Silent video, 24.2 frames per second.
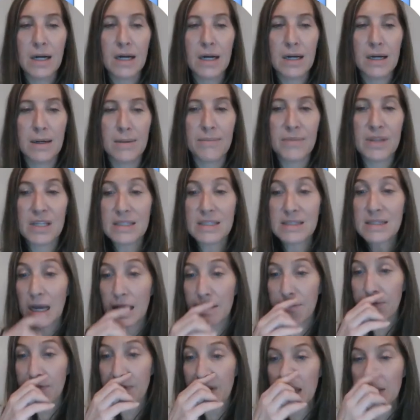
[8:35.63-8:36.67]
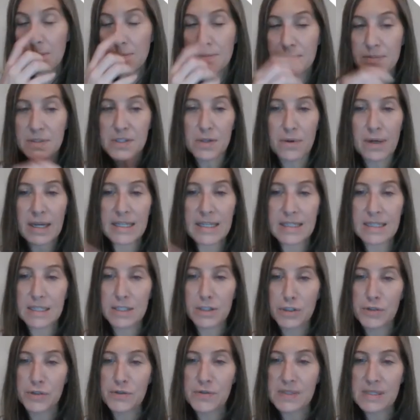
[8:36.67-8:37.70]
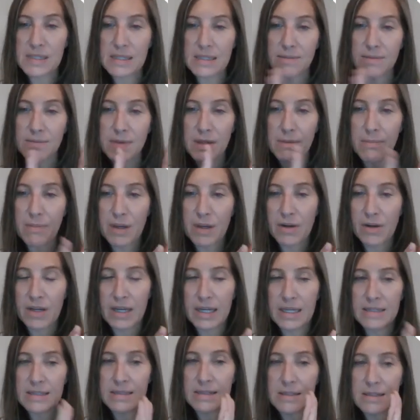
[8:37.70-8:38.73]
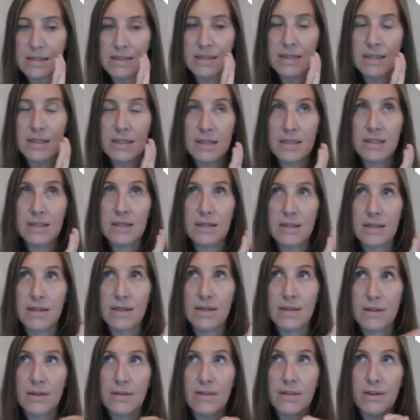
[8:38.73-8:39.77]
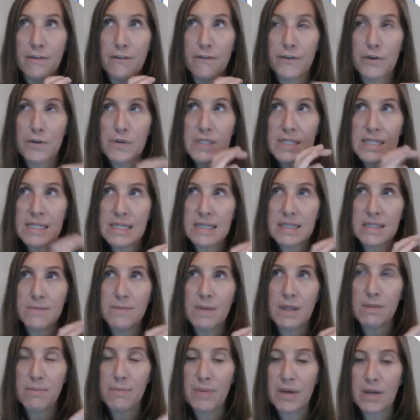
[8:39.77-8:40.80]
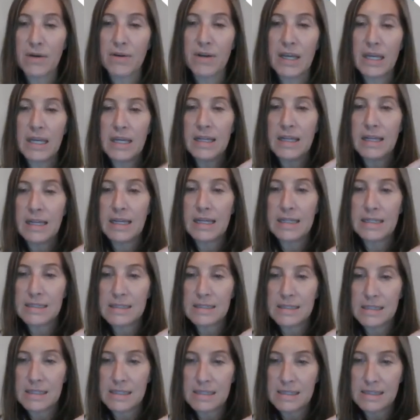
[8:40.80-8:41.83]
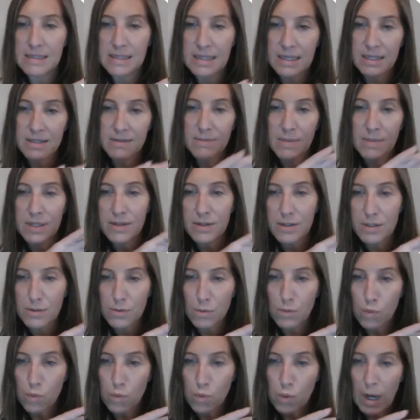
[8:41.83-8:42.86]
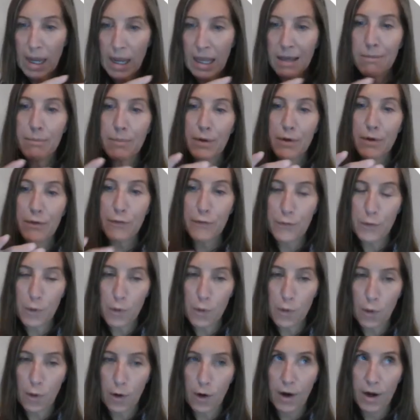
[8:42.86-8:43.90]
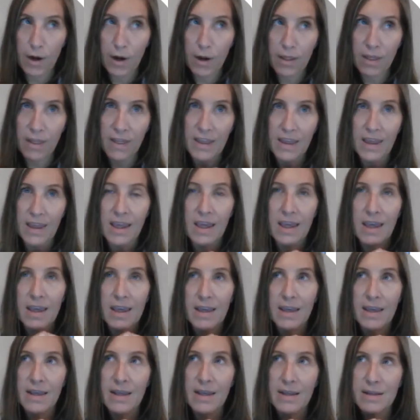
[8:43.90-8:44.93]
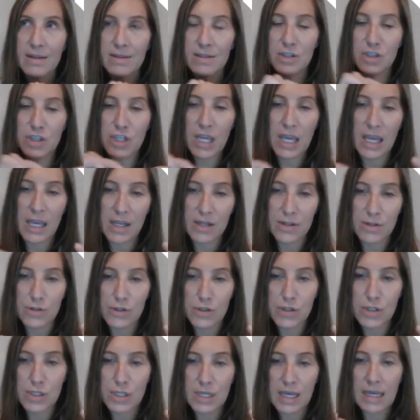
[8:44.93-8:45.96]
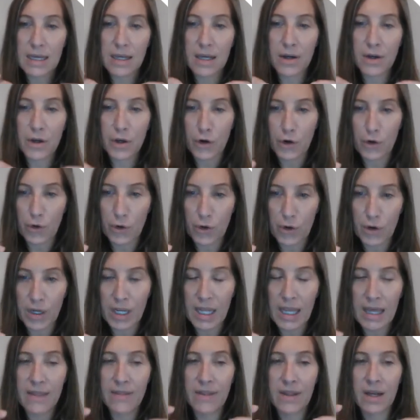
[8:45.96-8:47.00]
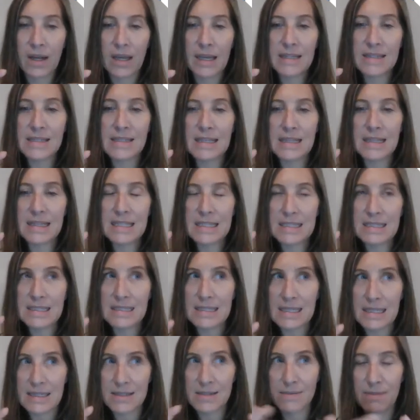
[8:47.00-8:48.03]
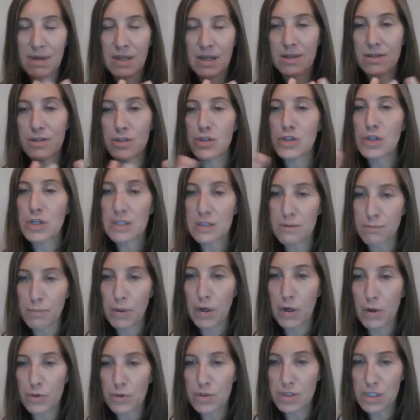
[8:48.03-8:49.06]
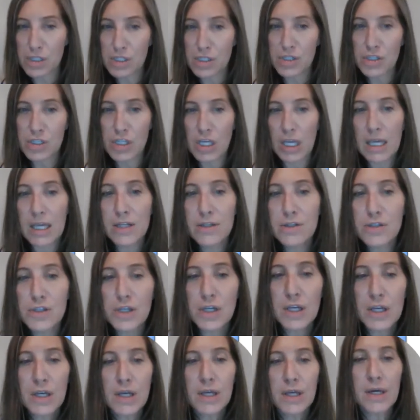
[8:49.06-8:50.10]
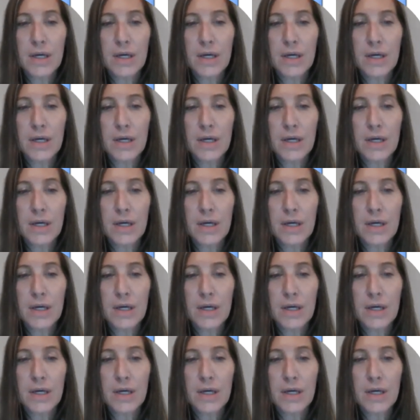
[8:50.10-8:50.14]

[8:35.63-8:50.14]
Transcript: The time frame, so I did 2 6-month periods. The first 6-month period is the 6 months right before the change occurred, and then I did the 6 months just post change,